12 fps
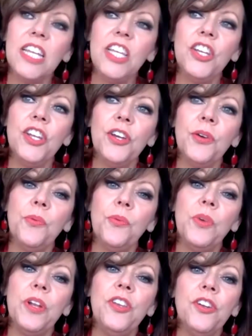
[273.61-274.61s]
you know,
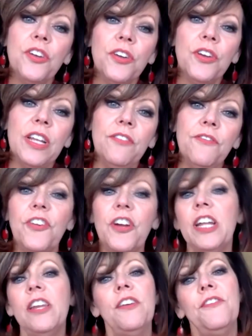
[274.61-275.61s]
when you're in
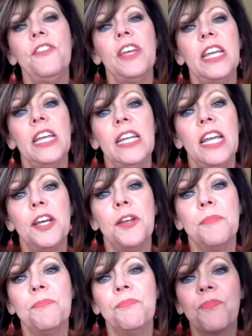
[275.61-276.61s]
front of
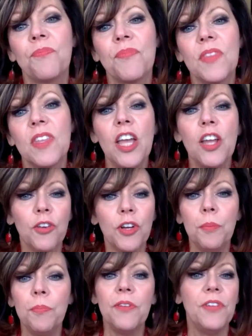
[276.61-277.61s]
a
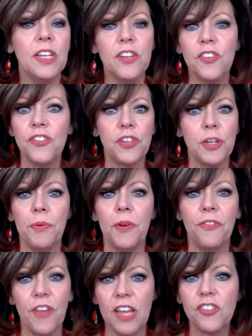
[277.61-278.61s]
group of industry
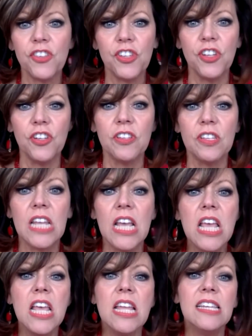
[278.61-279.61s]
professionals,
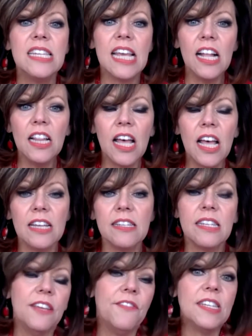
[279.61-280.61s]

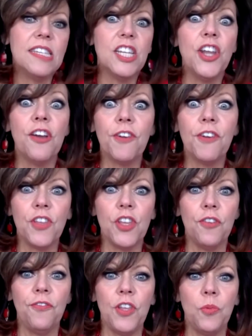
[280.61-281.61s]
give us an overview,
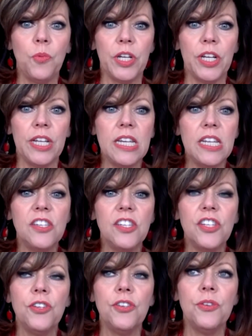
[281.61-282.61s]
if you would,
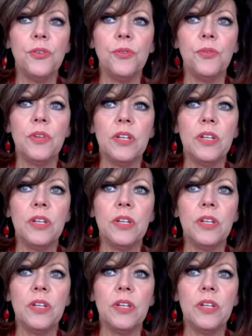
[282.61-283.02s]
to